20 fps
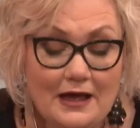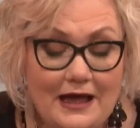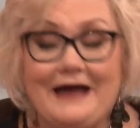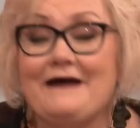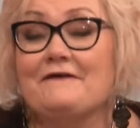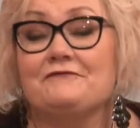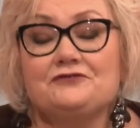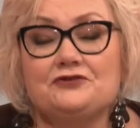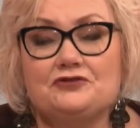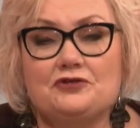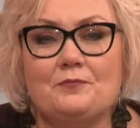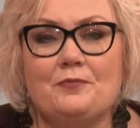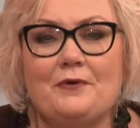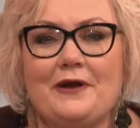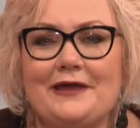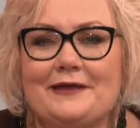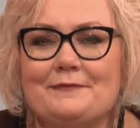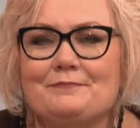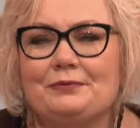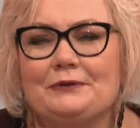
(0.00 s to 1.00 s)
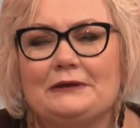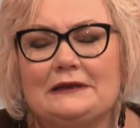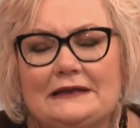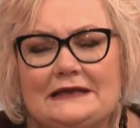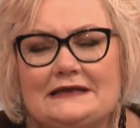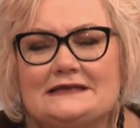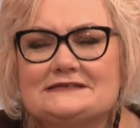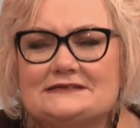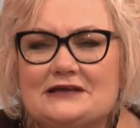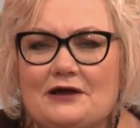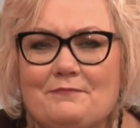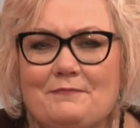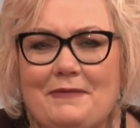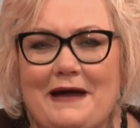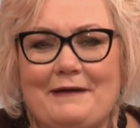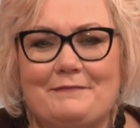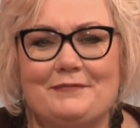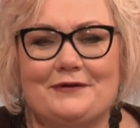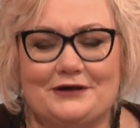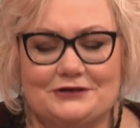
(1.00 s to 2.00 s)
after the break, please come
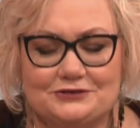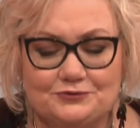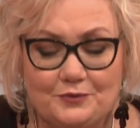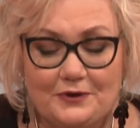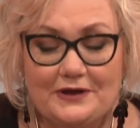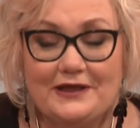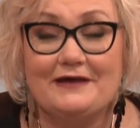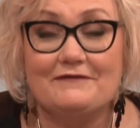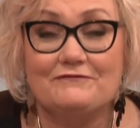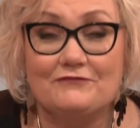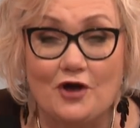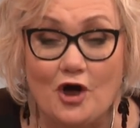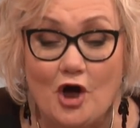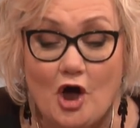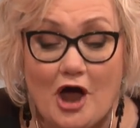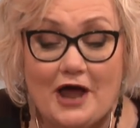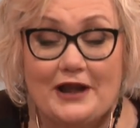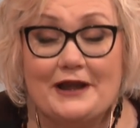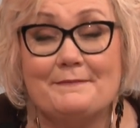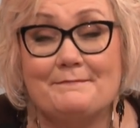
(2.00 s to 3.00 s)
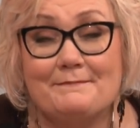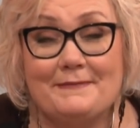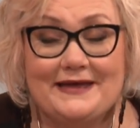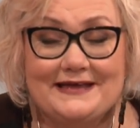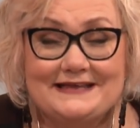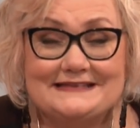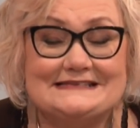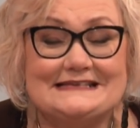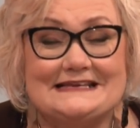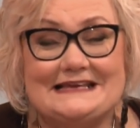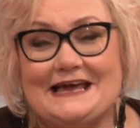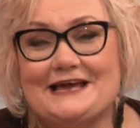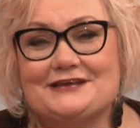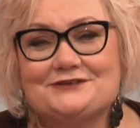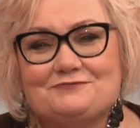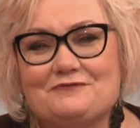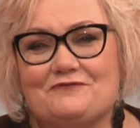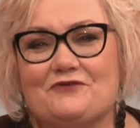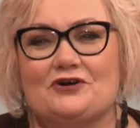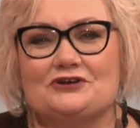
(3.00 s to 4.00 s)
back, because we have got an amazing
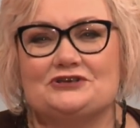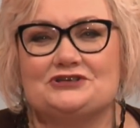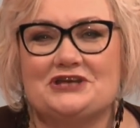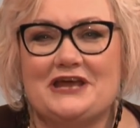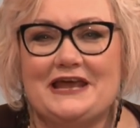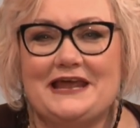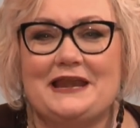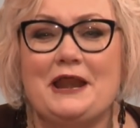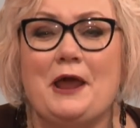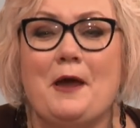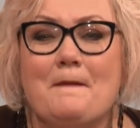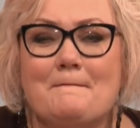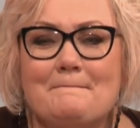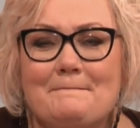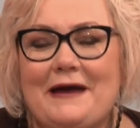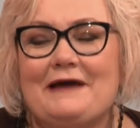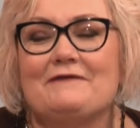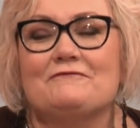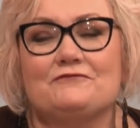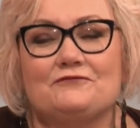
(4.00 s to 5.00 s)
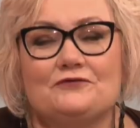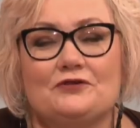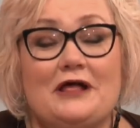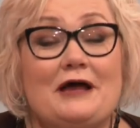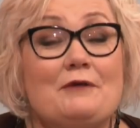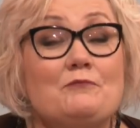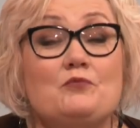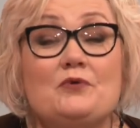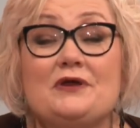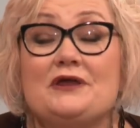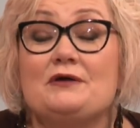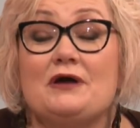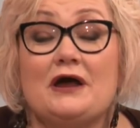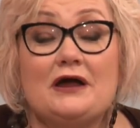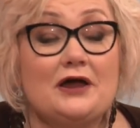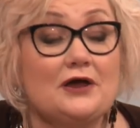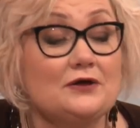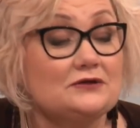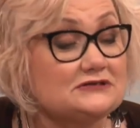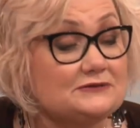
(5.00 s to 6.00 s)
guest. We've got Jayne Banful, and we are
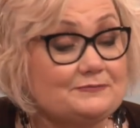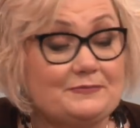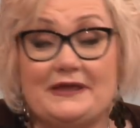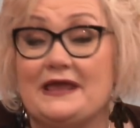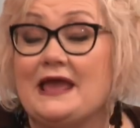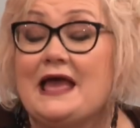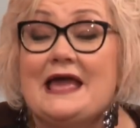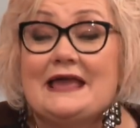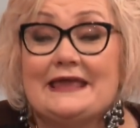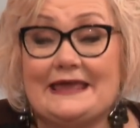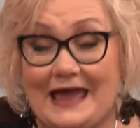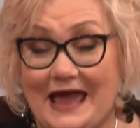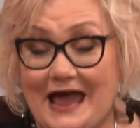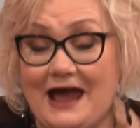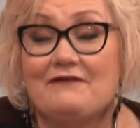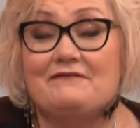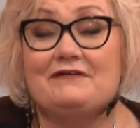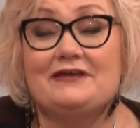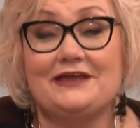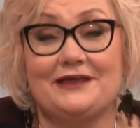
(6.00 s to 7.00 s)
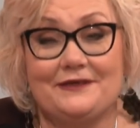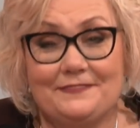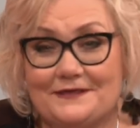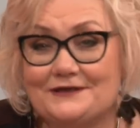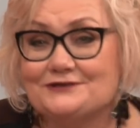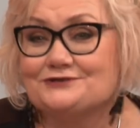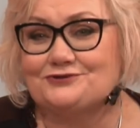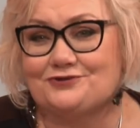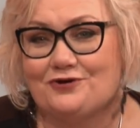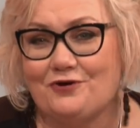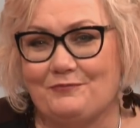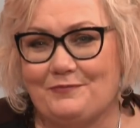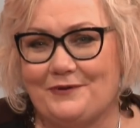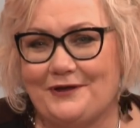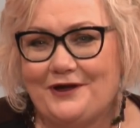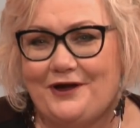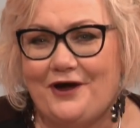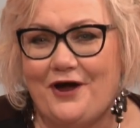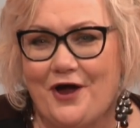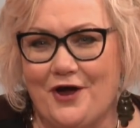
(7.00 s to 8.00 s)
going to be carrying this
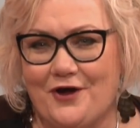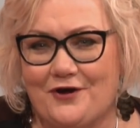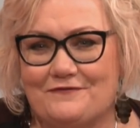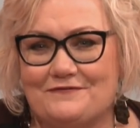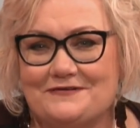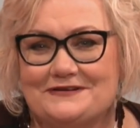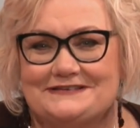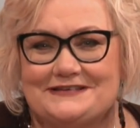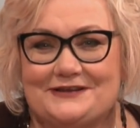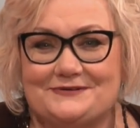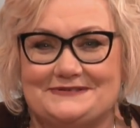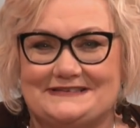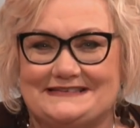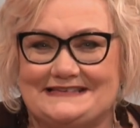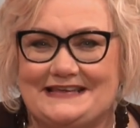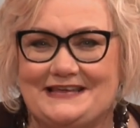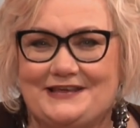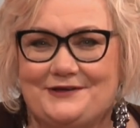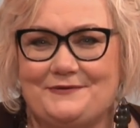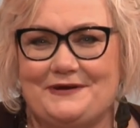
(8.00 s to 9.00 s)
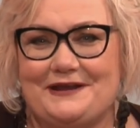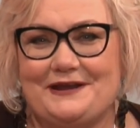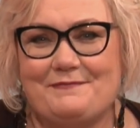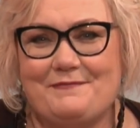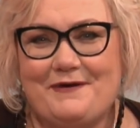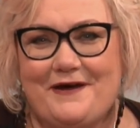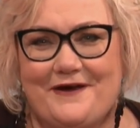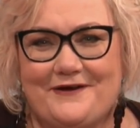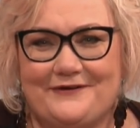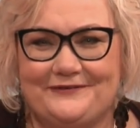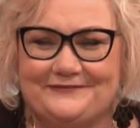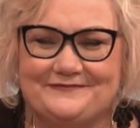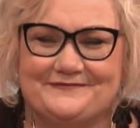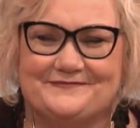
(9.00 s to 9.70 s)
topic over. So see you in a mo.